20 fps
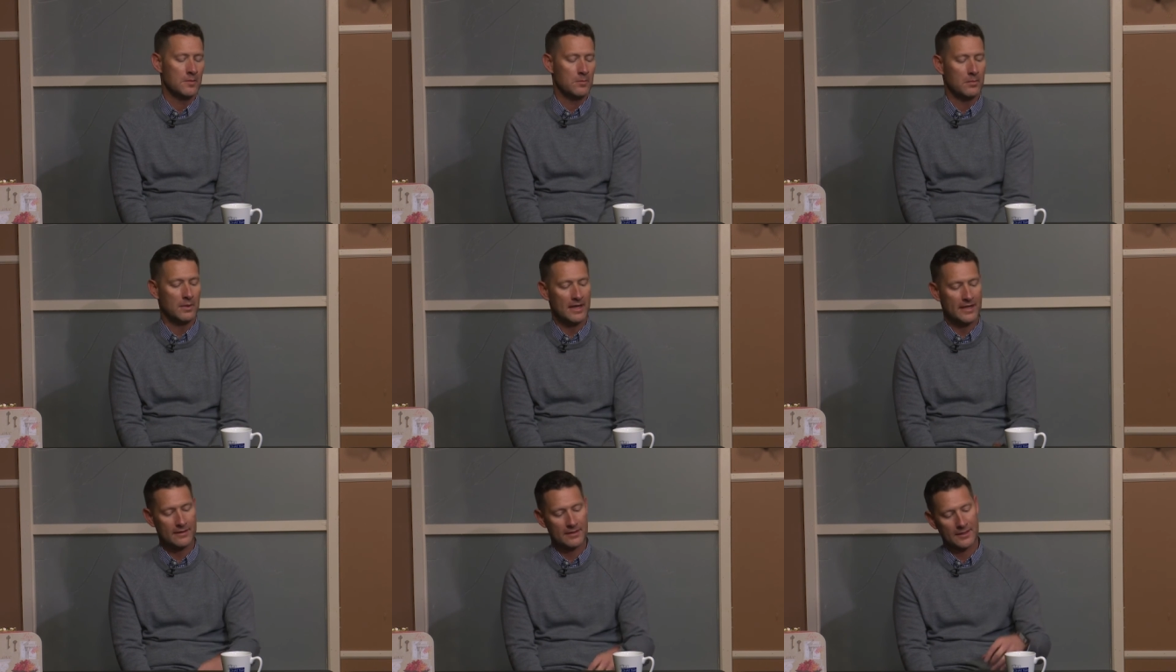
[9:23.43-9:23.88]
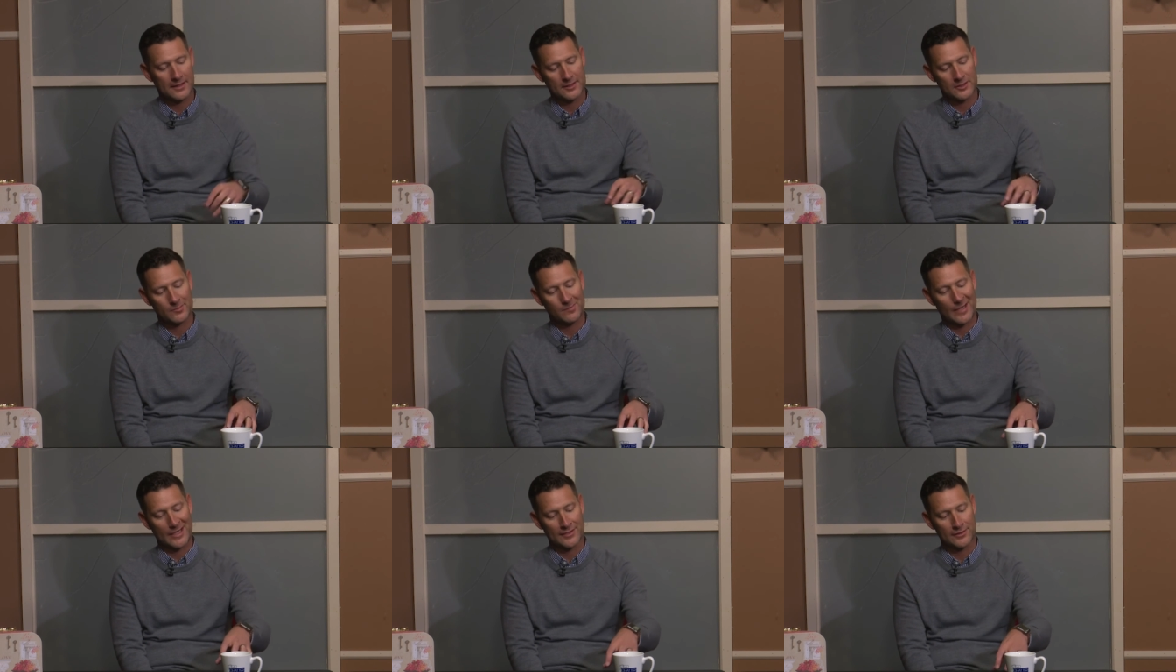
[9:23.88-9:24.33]
But I think
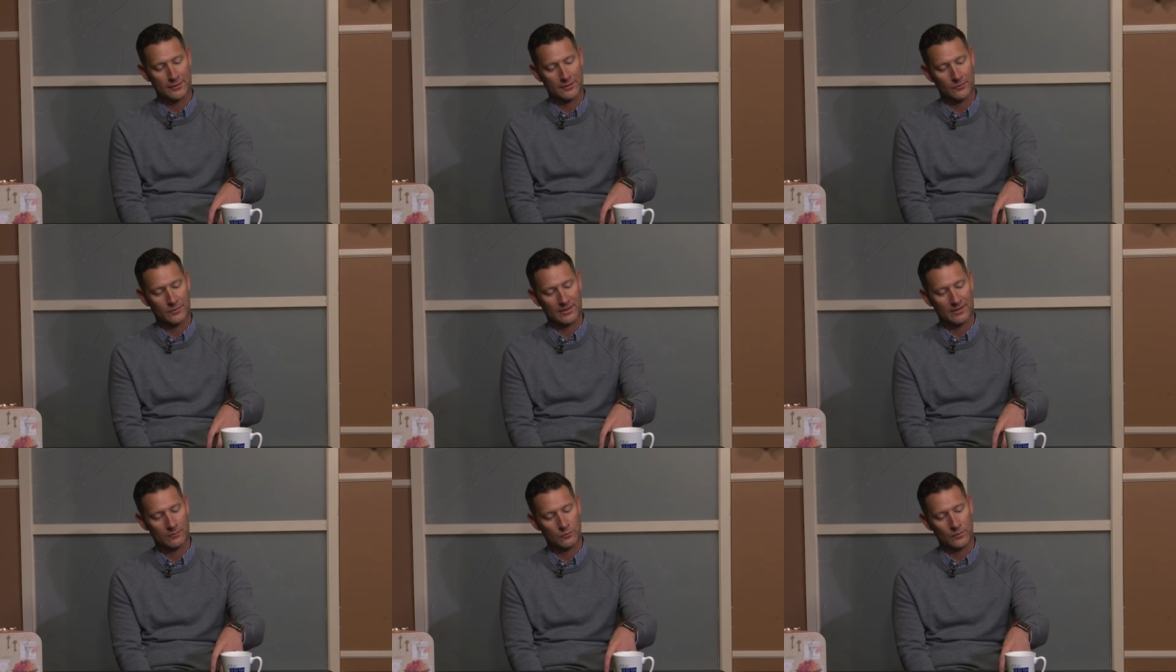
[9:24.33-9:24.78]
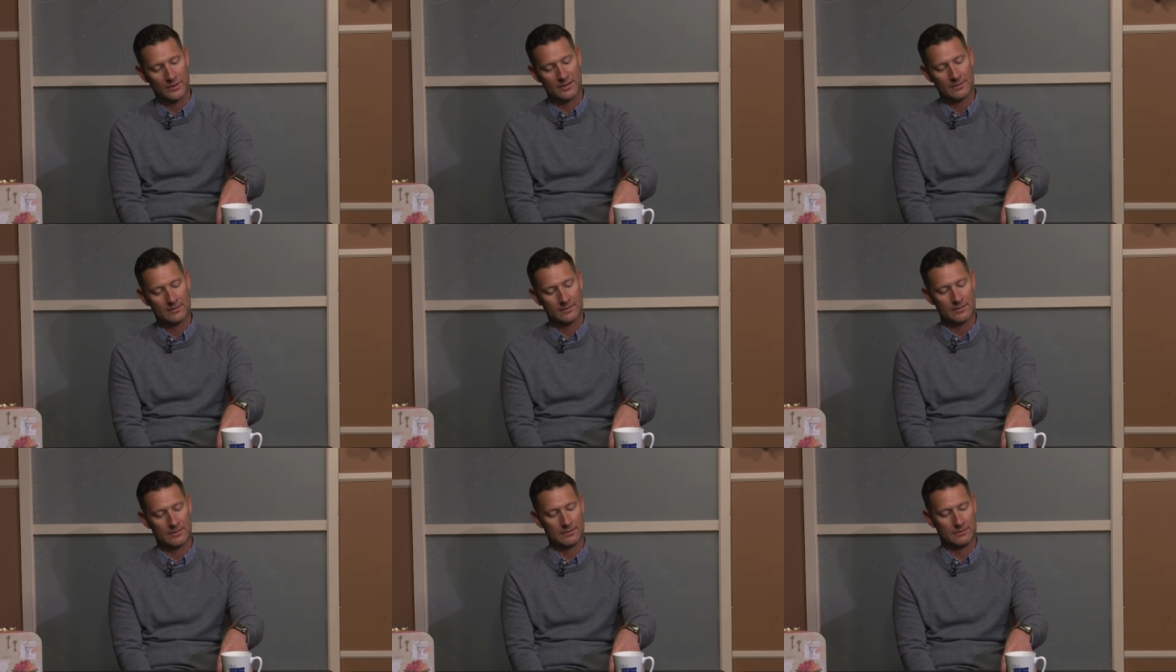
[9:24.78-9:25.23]
especially when
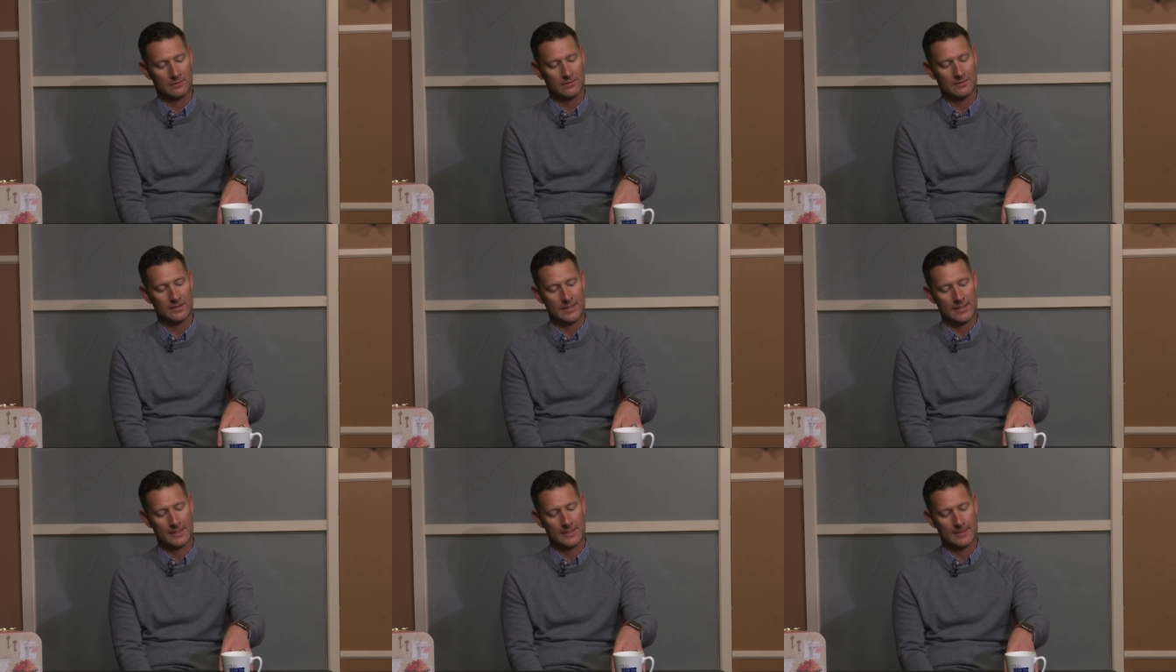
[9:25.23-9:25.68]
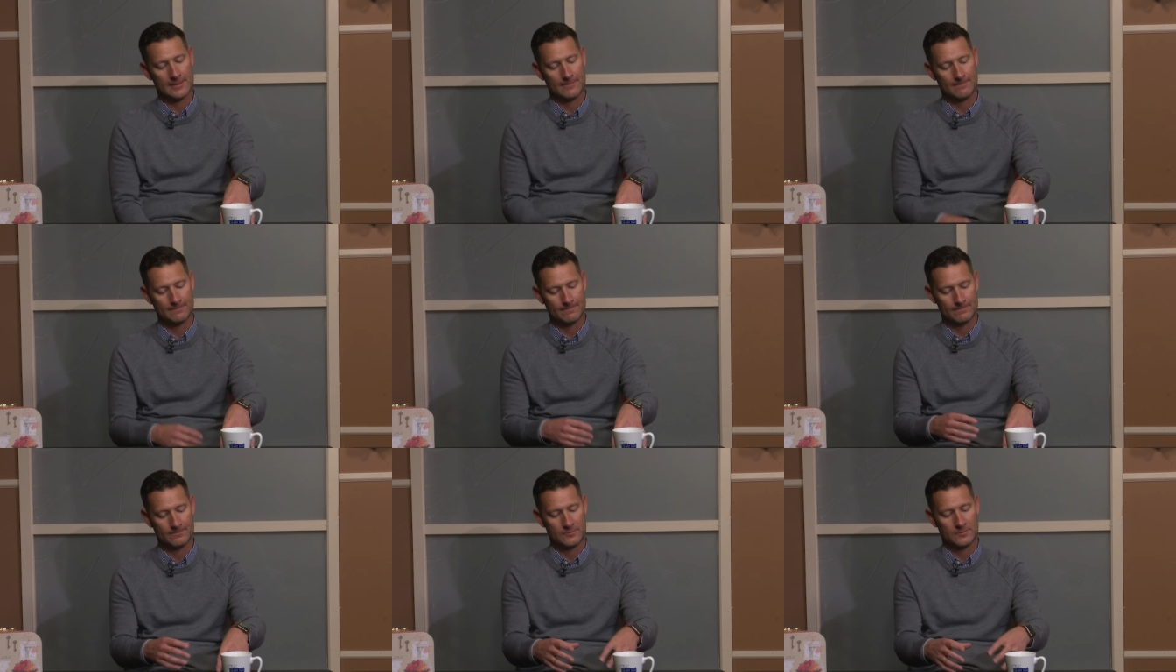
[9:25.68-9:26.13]
when
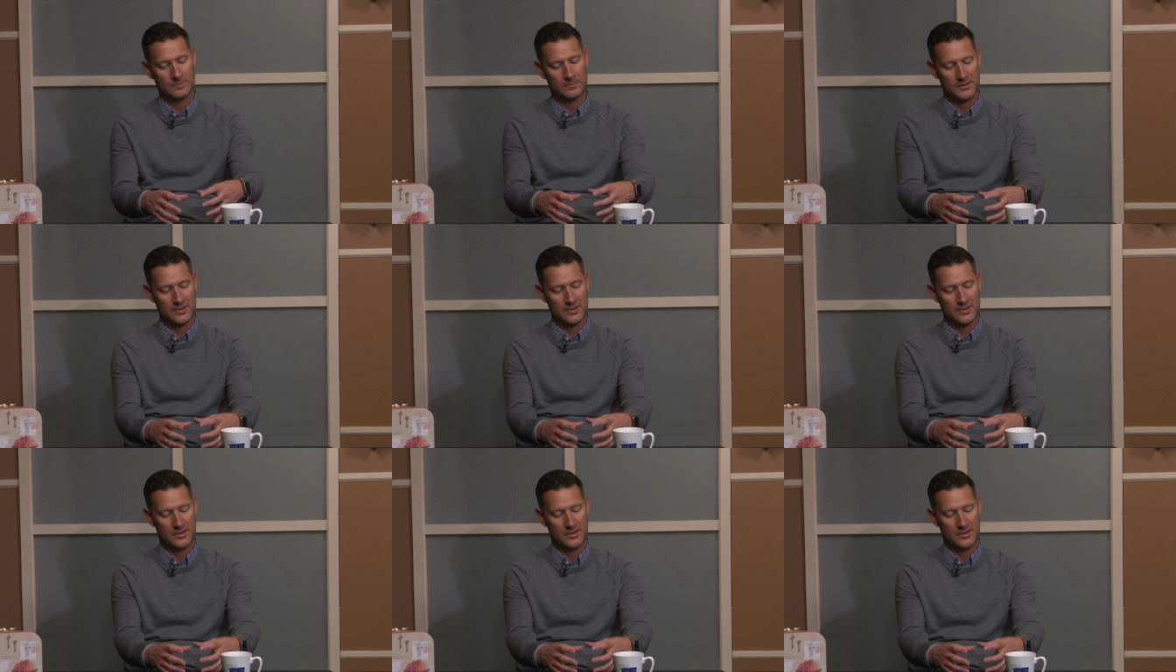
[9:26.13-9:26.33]
um,